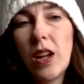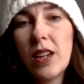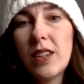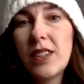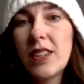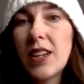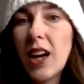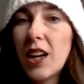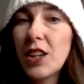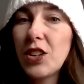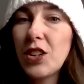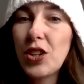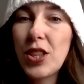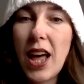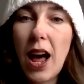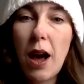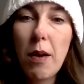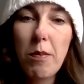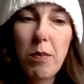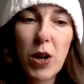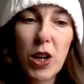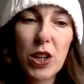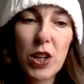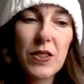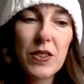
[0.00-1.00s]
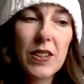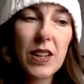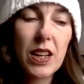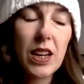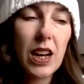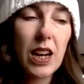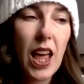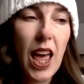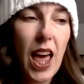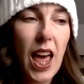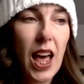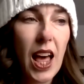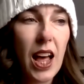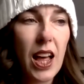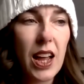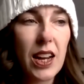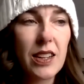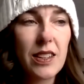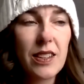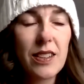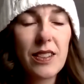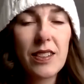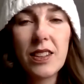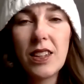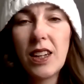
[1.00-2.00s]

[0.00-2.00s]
touch that person and